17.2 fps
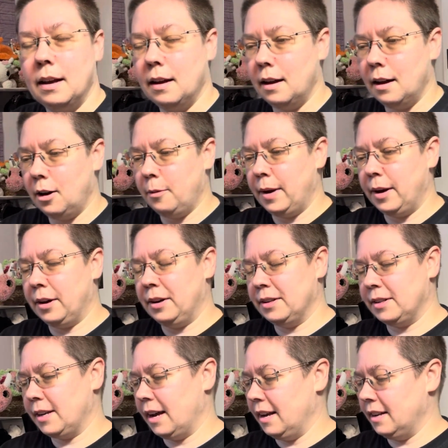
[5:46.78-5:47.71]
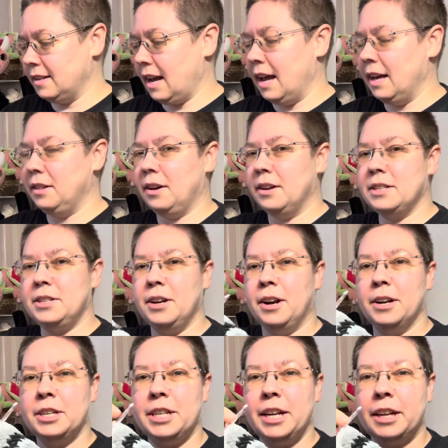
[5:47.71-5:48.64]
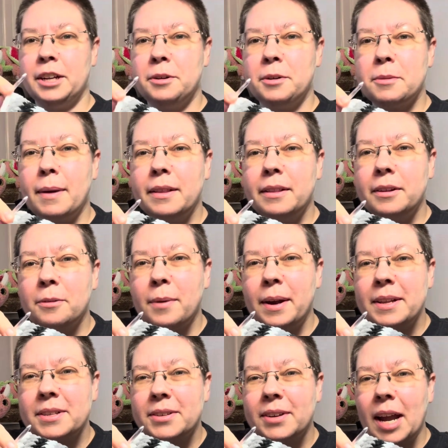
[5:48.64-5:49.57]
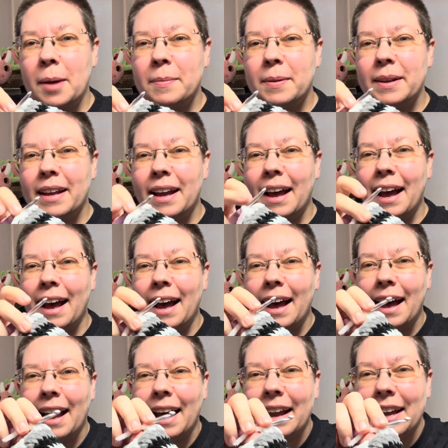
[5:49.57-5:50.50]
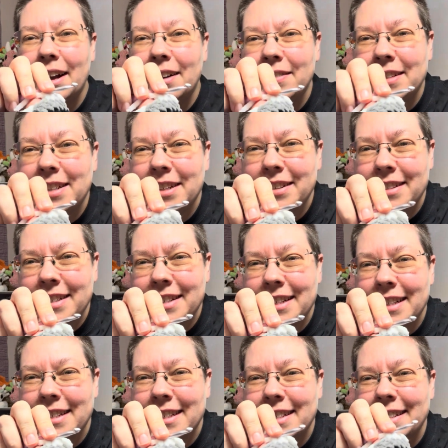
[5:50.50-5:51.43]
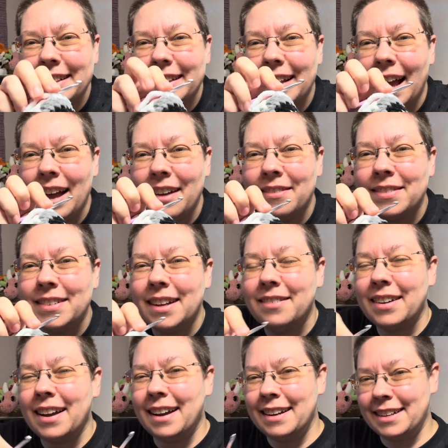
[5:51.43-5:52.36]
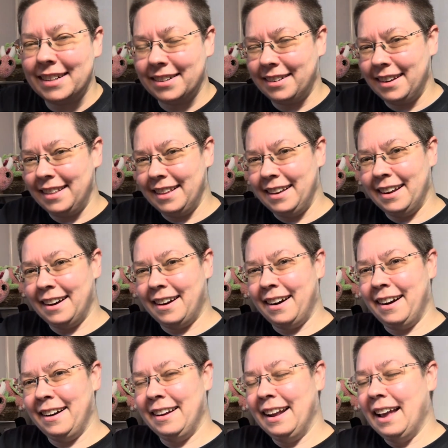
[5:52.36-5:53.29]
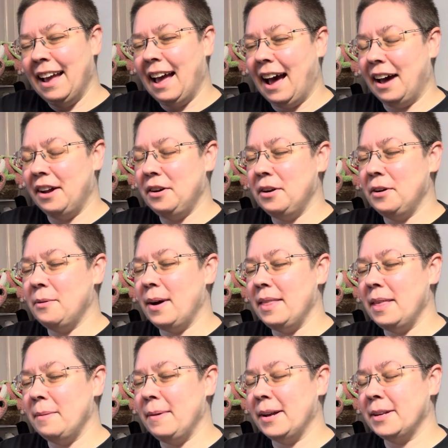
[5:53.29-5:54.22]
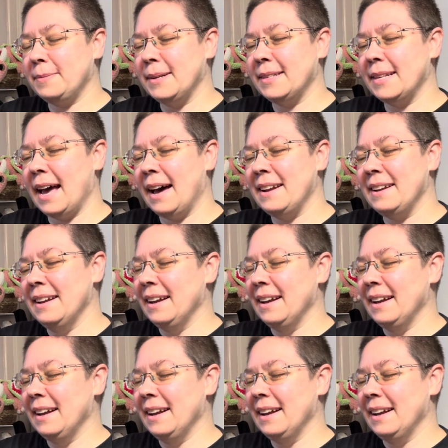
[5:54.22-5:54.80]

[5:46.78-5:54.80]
Oh my goodness, guys, I lost yarn chicken with my little white scrap. I have 2 stitches left. I've got to join the yarn. I don't know why that makes me sad.